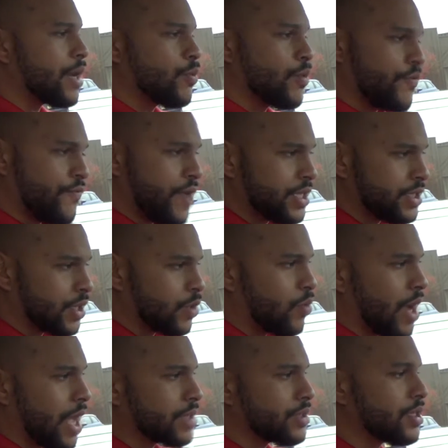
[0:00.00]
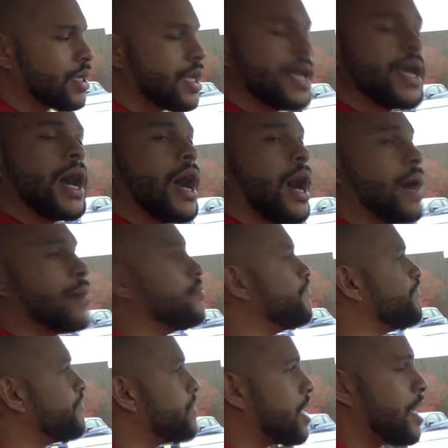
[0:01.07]
and we're facing west.
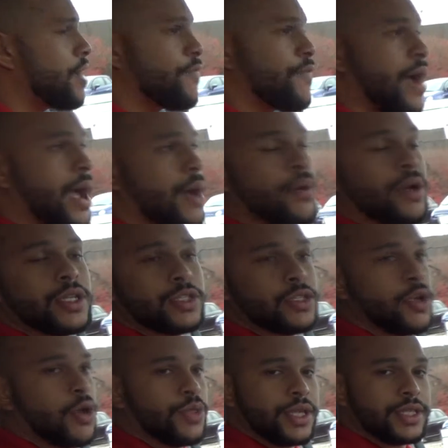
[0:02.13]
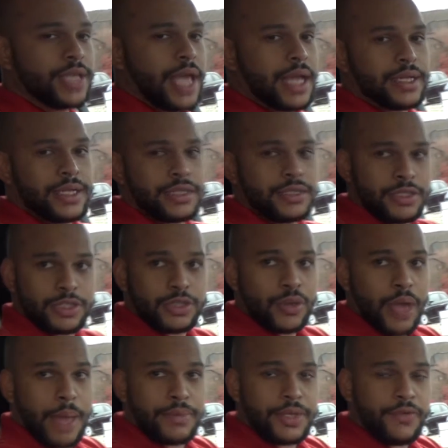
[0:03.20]
If I wanted to know the exact distance to
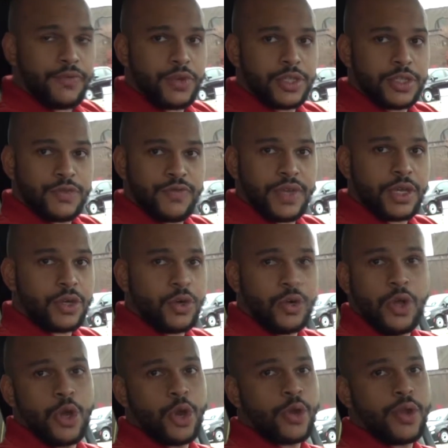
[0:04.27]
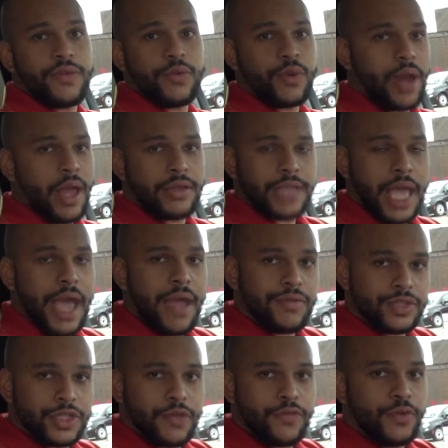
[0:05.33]
empty for this vehicle, or even when I was
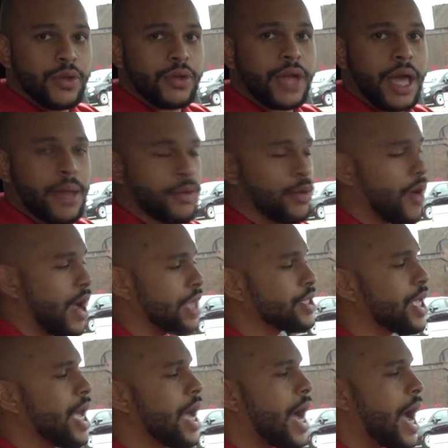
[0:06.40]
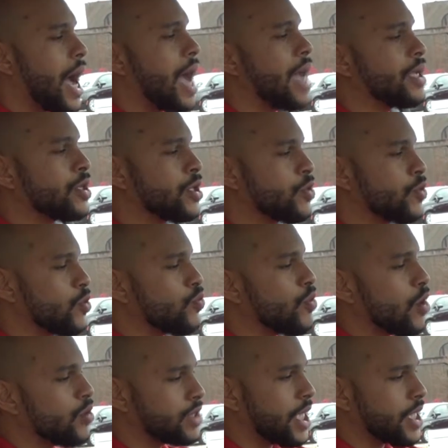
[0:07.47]
averaging fuel economy wise, I could
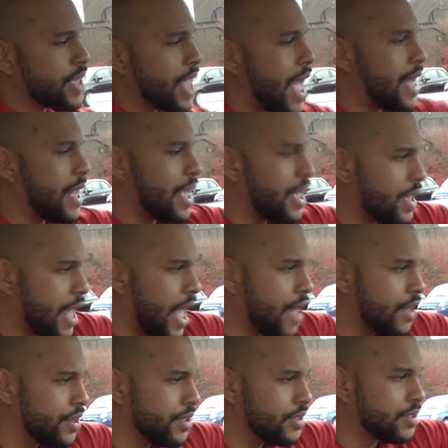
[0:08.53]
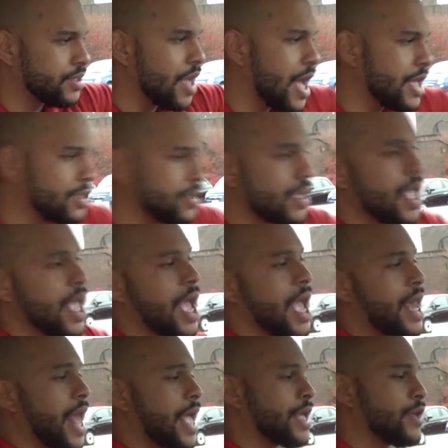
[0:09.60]
rotate that in and out of these slots,
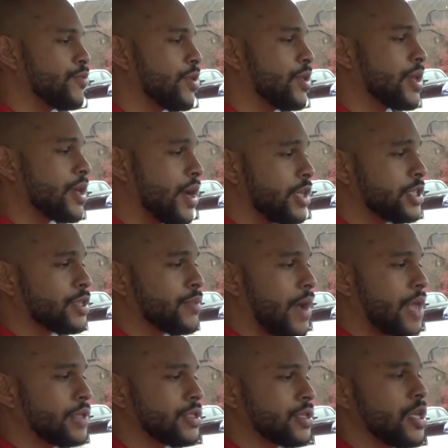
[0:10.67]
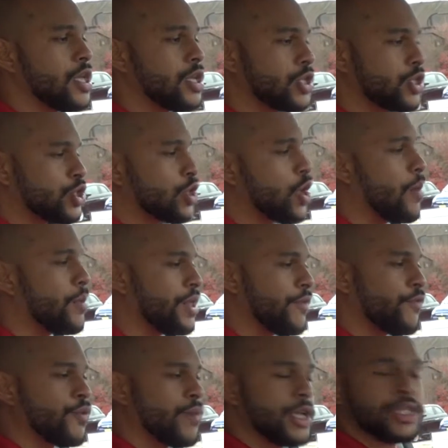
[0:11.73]
and I can really customize it to show me the
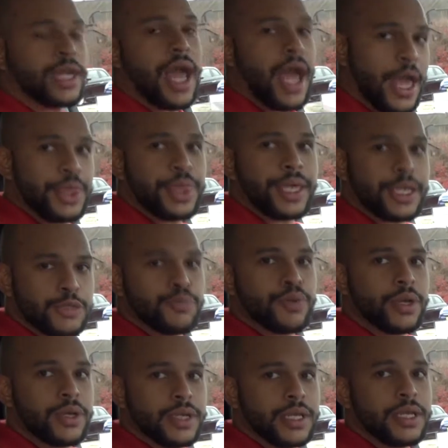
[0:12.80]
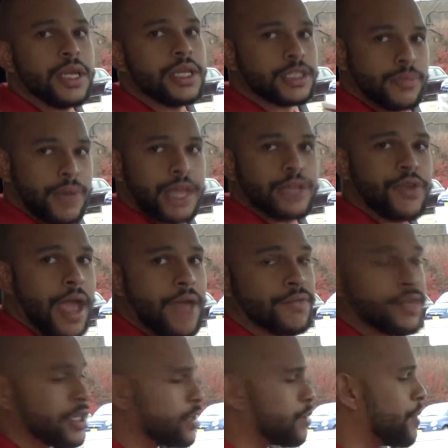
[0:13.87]
information I think is pertinent to my
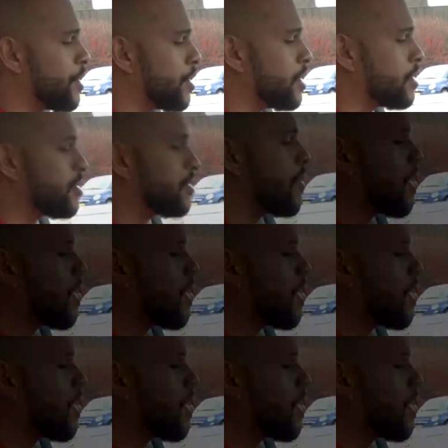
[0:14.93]
driving experience.